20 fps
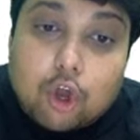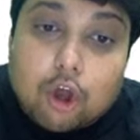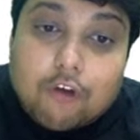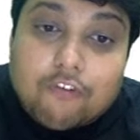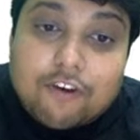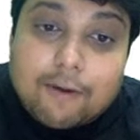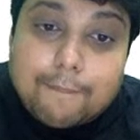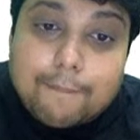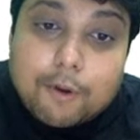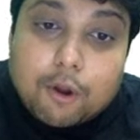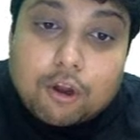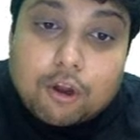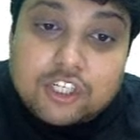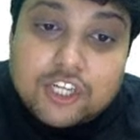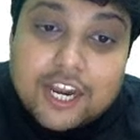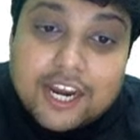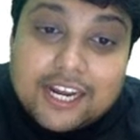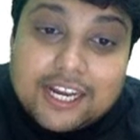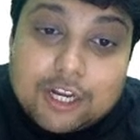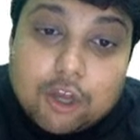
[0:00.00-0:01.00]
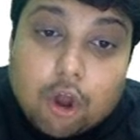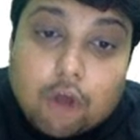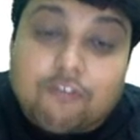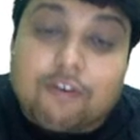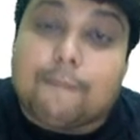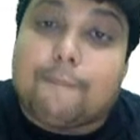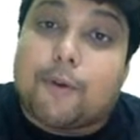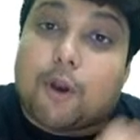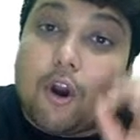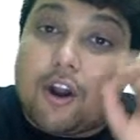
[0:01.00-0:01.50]
of a project, of
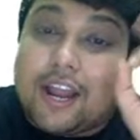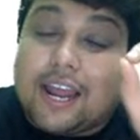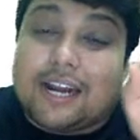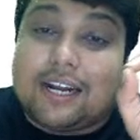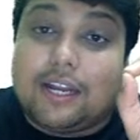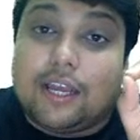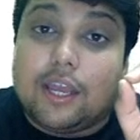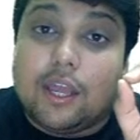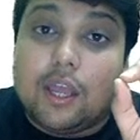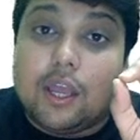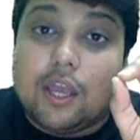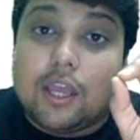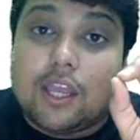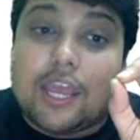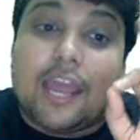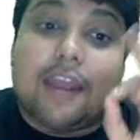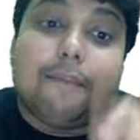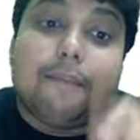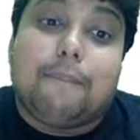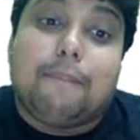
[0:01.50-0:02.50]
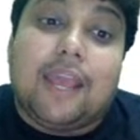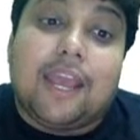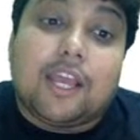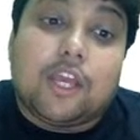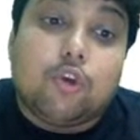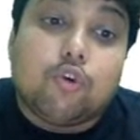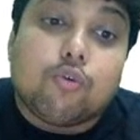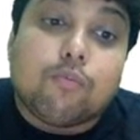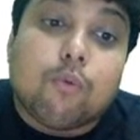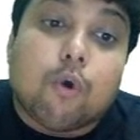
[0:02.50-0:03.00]
a product can make
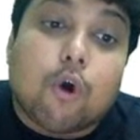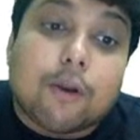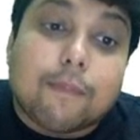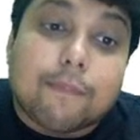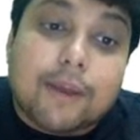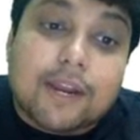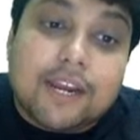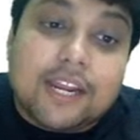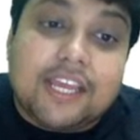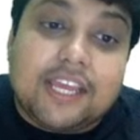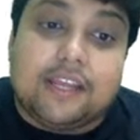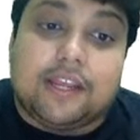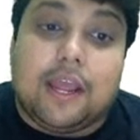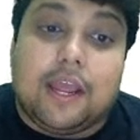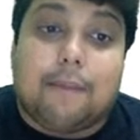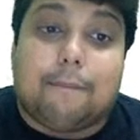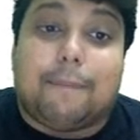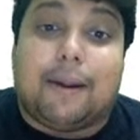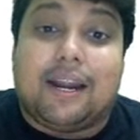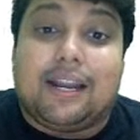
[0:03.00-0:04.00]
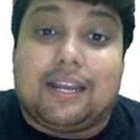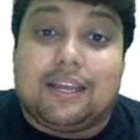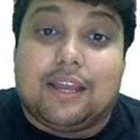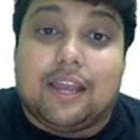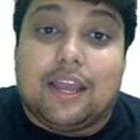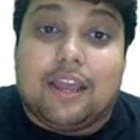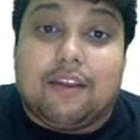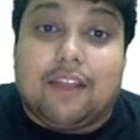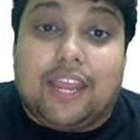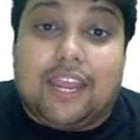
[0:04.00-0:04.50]
you more money. But
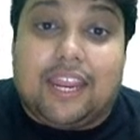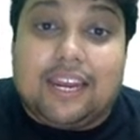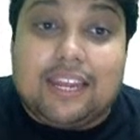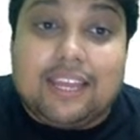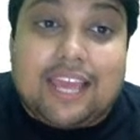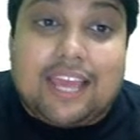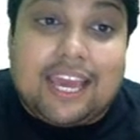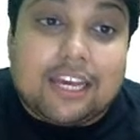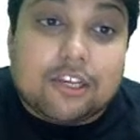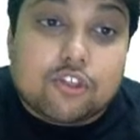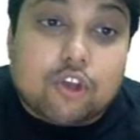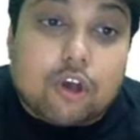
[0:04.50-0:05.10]
in case